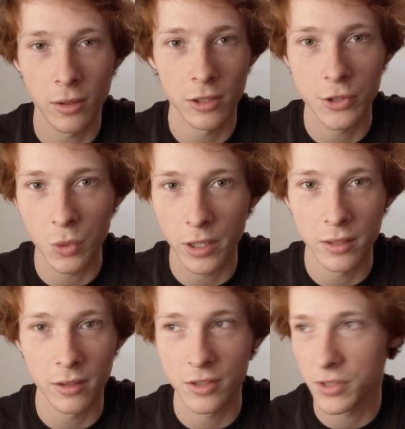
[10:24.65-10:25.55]
Go on
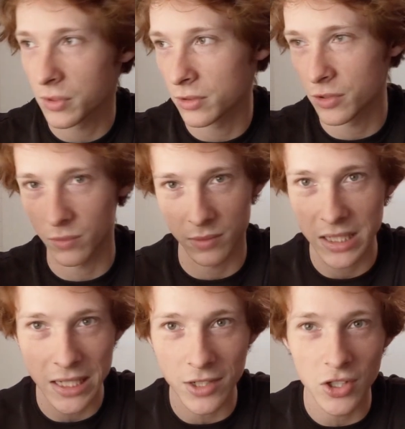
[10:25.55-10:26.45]
Twitter and just search
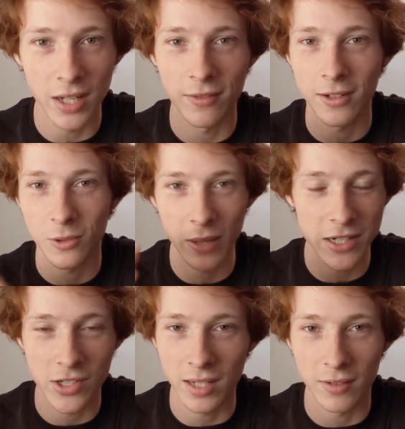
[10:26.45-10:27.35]
DE shaving or
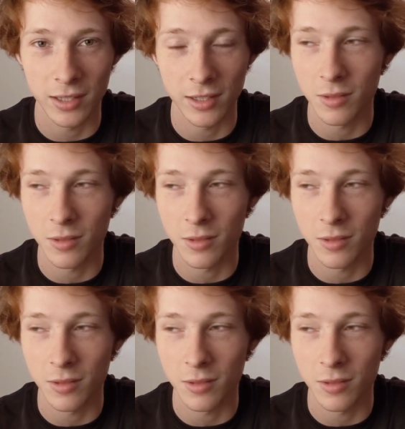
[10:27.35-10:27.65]
wet shaving.